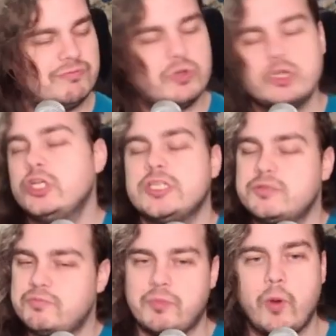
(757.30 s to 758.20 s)
just
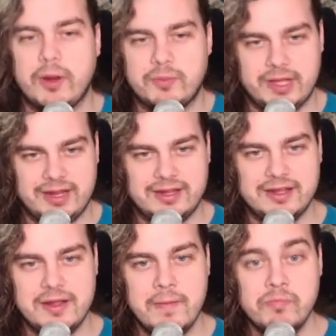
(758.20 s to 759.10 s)
point blank.
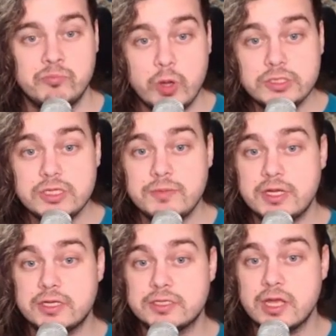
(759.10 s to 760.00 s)
Mostly
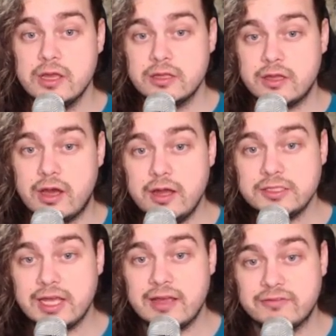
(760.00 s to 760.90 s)
because the Hawks
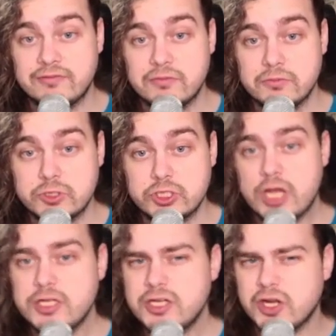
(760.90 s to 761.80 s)
have
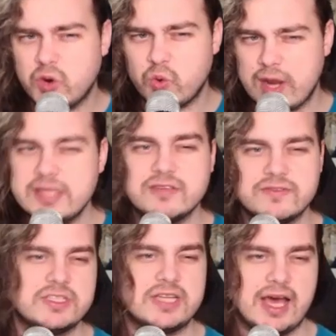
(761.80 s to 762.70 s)
such an aggressive
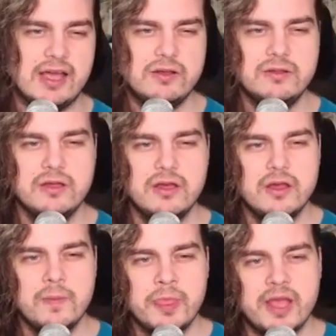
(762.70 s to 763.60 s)
style,
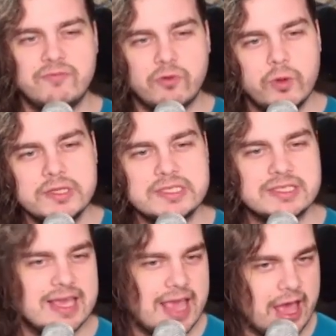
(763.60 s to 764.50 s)
and for once,
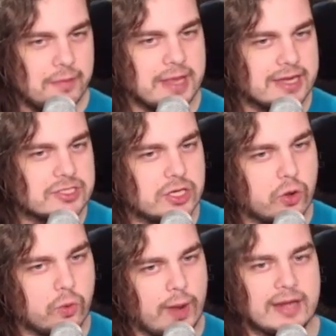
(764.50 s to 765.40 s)
they helped actually
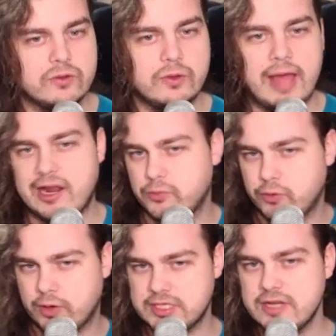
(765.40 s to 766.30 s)
correct their lack of
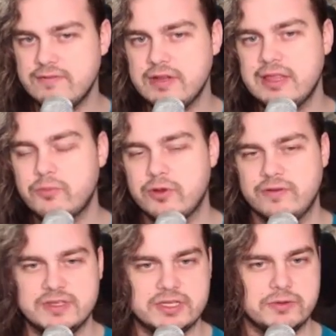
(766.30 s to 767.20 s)
proactivity that
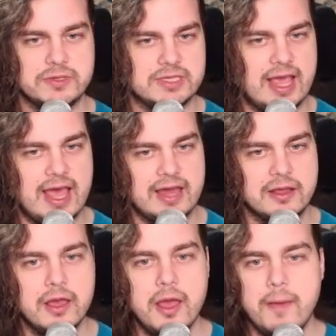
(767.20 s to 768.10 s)
previous series had,
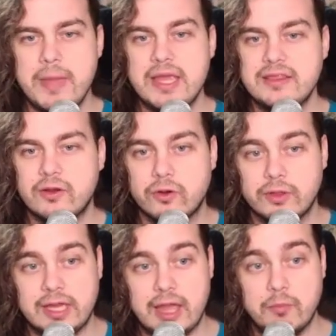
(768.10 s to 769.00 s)
making their early
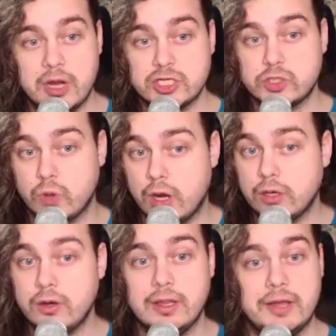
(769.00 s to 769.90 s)
game much stronger,
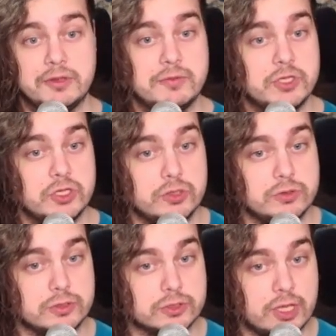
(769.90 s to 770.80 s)
allowing them to use
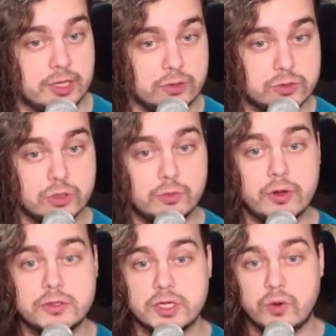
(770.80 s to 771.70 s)
their solid neutral
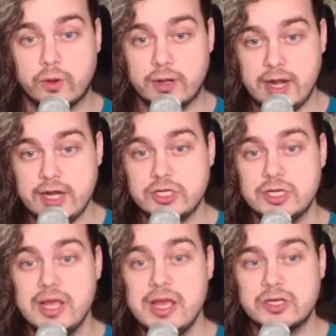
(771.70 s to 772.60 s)
approach and coordination
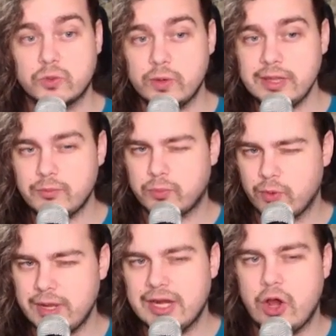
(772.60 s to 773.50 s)
to really
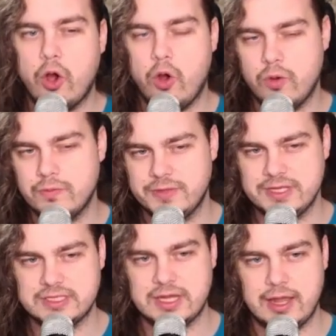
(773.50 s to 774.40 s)
bring it home
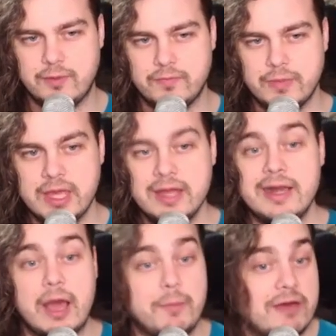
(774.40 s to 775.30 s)
this time.
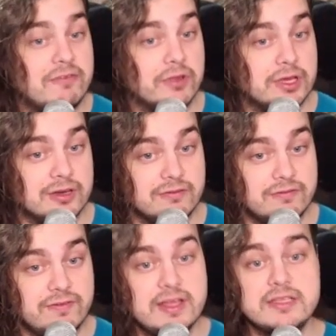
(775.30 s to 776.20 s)
Now, I'm not fully
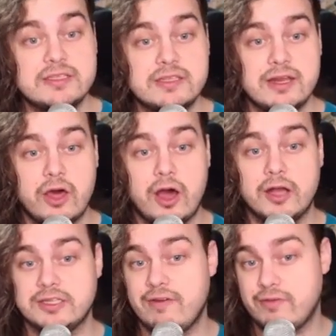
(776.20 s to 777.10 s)
convinced that the
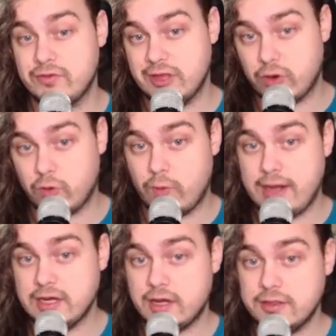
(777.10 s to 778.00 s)
Hawks have everything
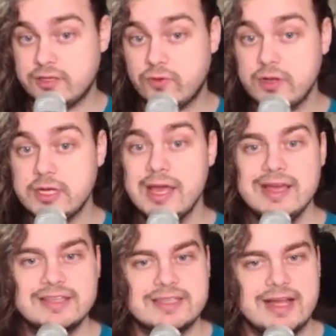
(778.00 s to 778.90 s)
corrected on this front.
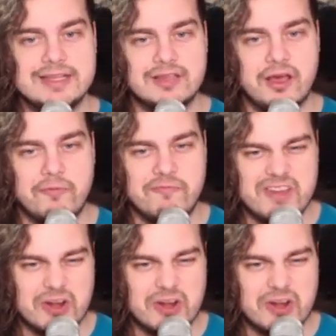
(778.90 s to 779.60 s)
Signs of it are